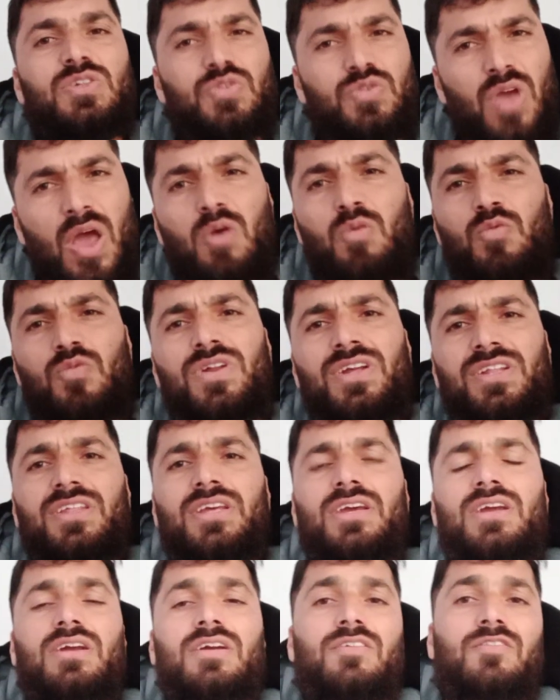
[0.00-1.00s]
So
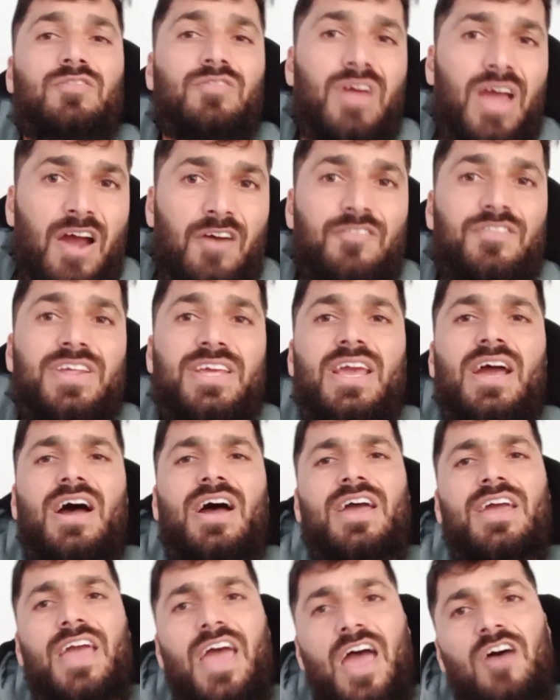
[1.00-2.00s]
everything,
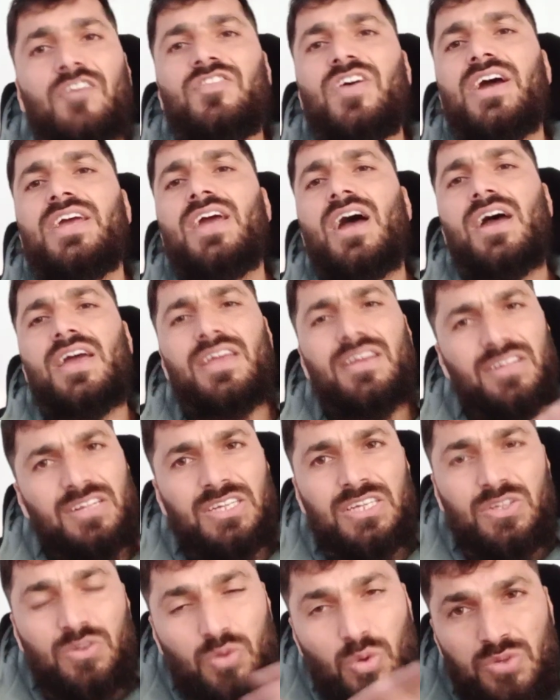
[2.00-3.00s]
FDI, FII,
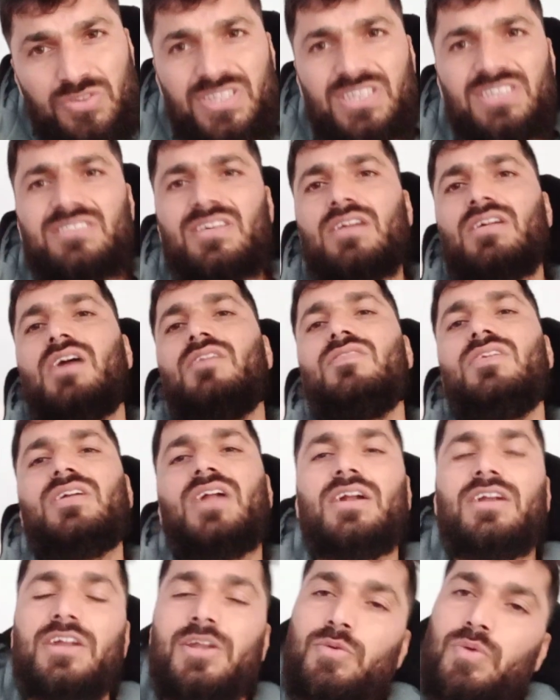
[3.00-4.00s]
those things are
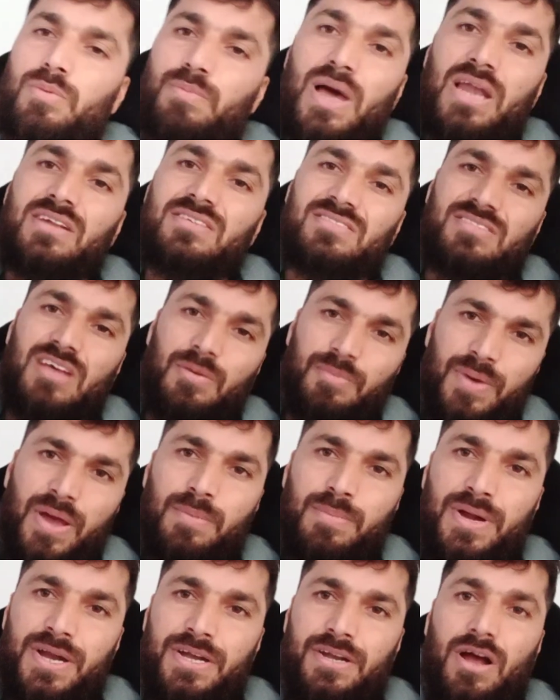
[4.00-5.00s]
covered under your balance of
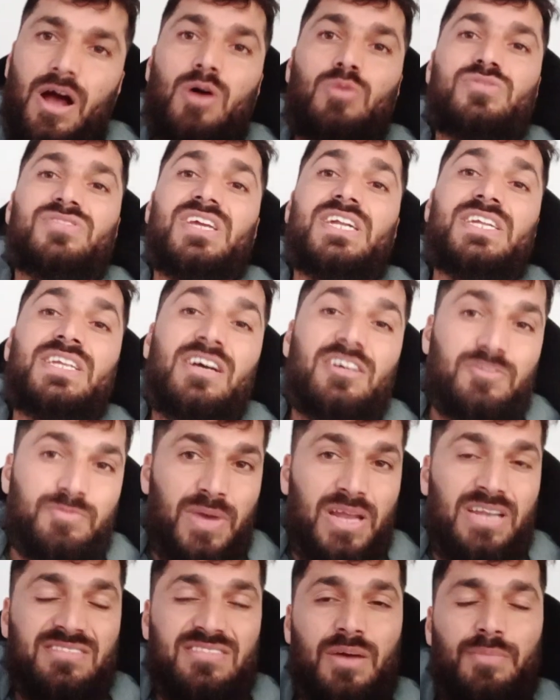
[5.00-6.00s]
payment. How is India's
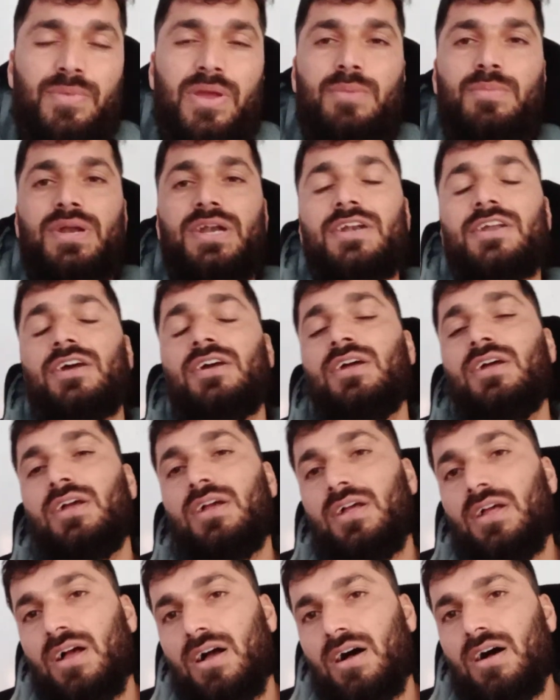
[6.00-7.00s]
balance of payment
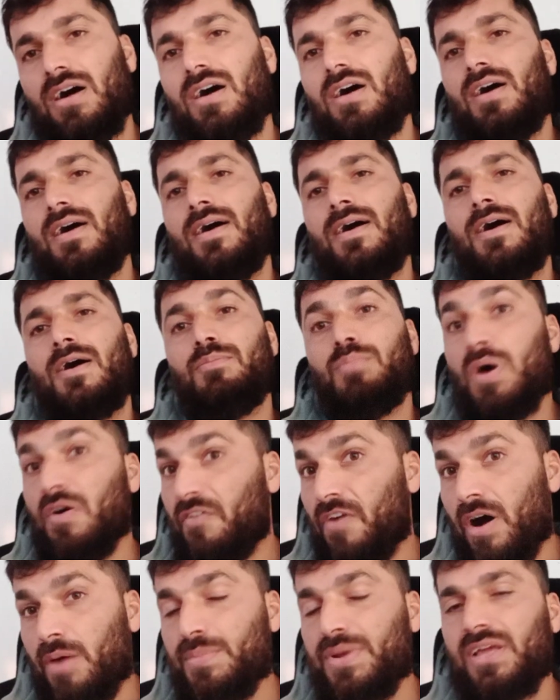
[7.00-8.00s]

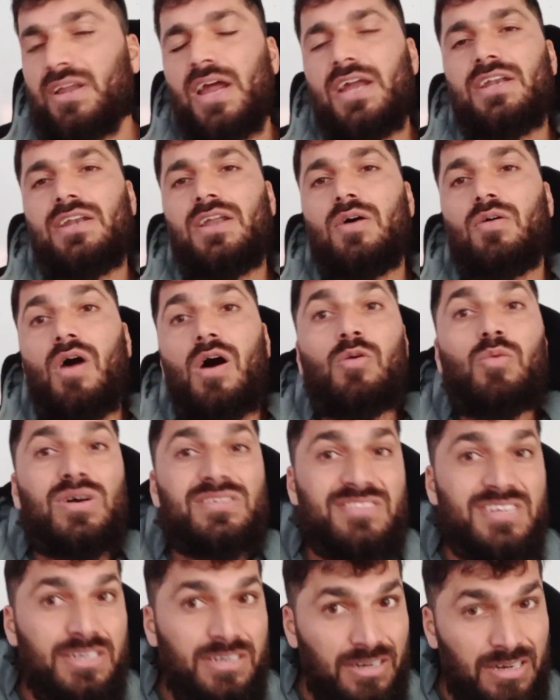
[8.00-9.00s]
performing right now? How
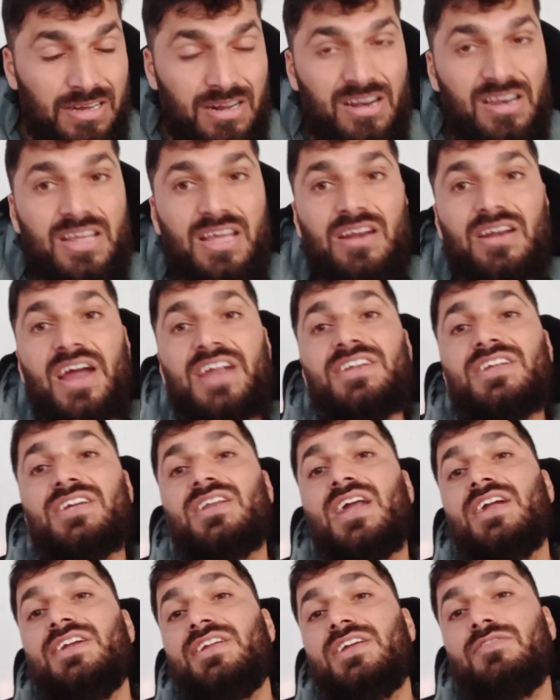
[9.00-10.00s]
was it earlier
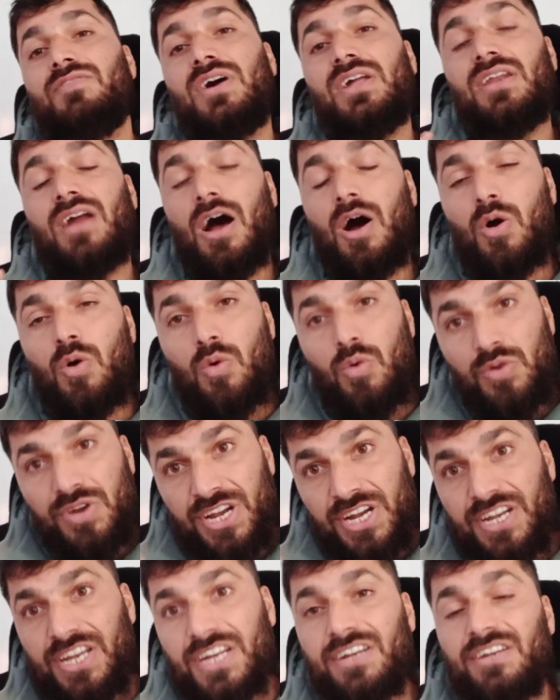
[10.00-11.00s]
1991? How
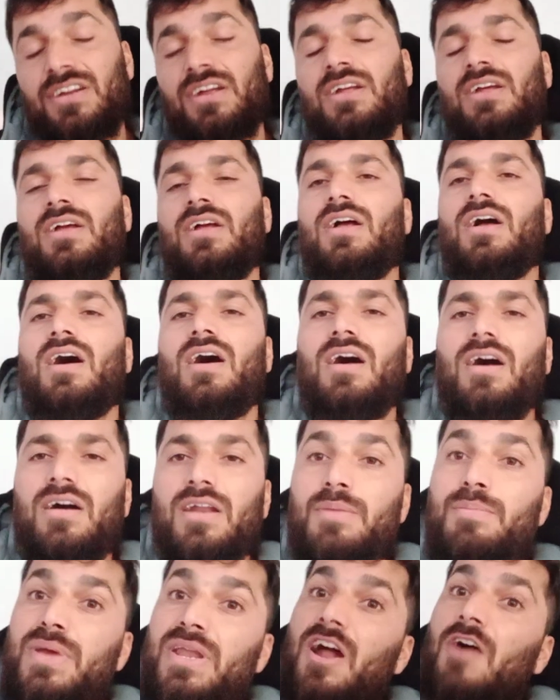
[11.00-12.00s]
did it
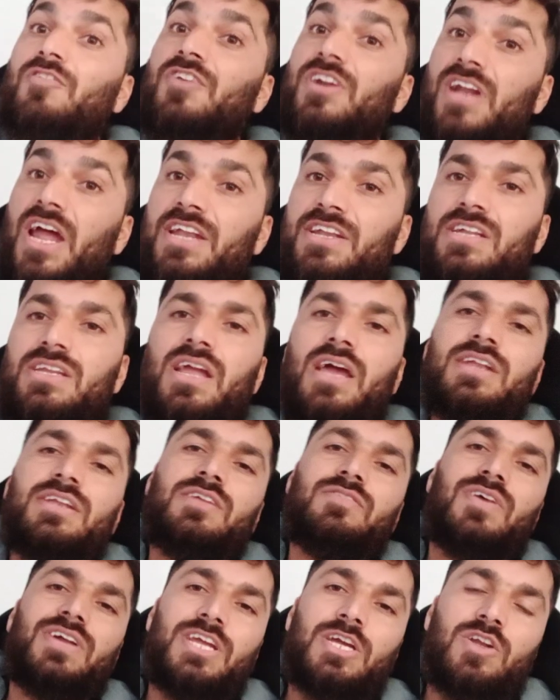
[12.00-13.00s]
remain after
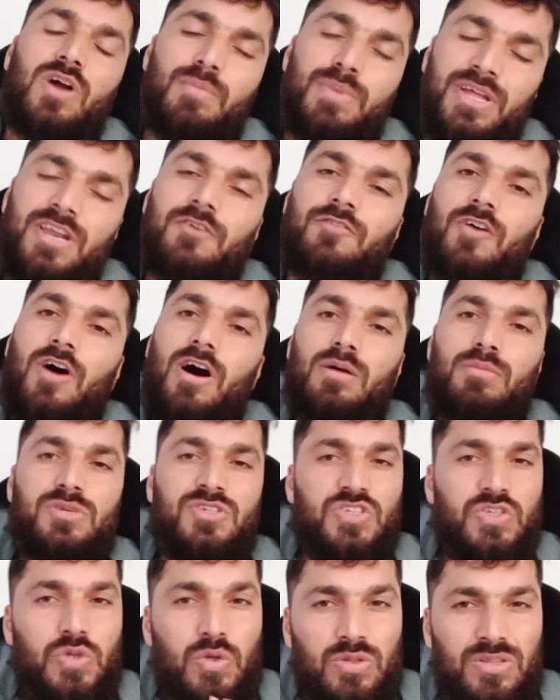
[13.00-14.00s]
1991 economic
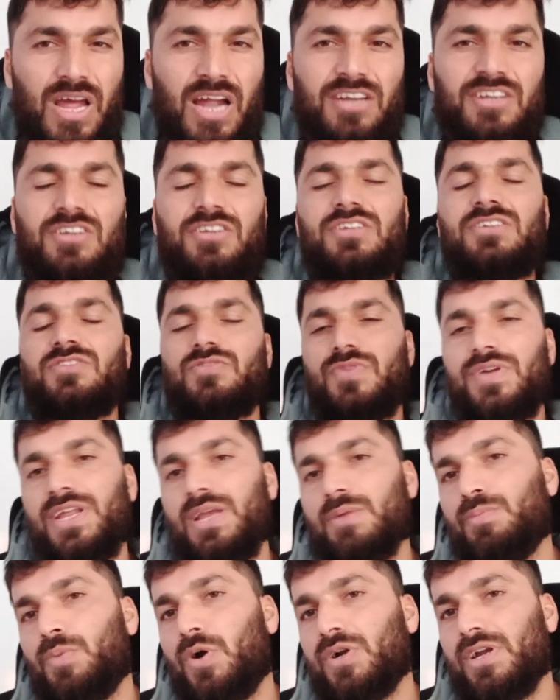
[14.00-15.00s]
reforms? So that is
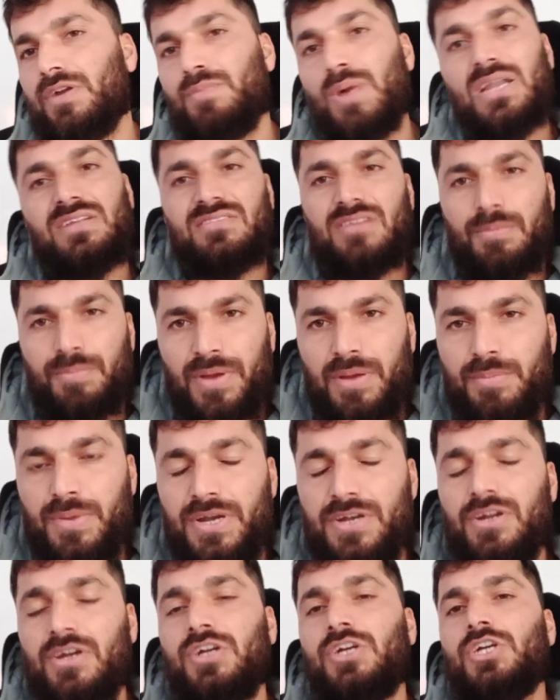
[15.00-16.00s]
very important, balance of
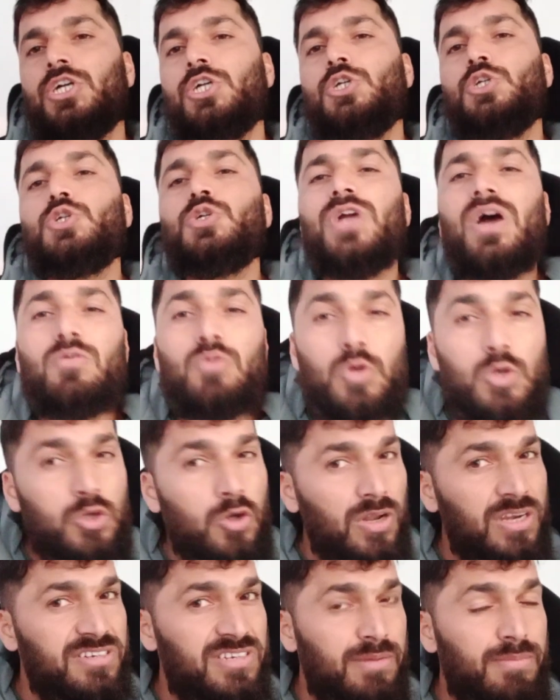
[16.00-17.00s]
payment. You should have good
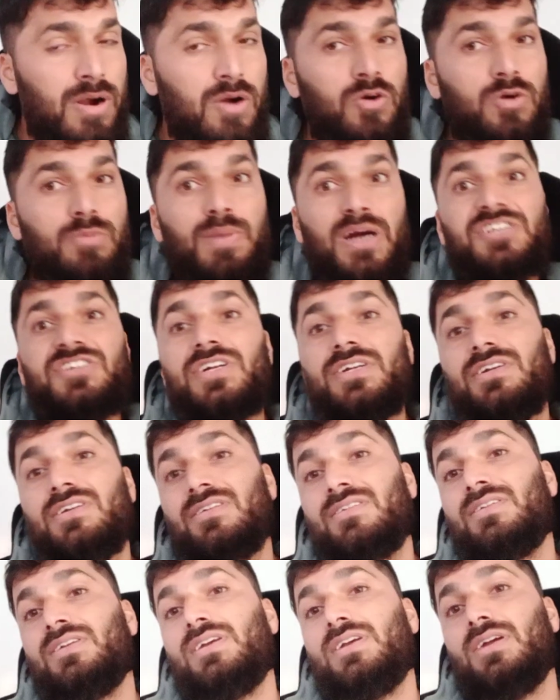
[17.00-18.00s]
knowledge about budget.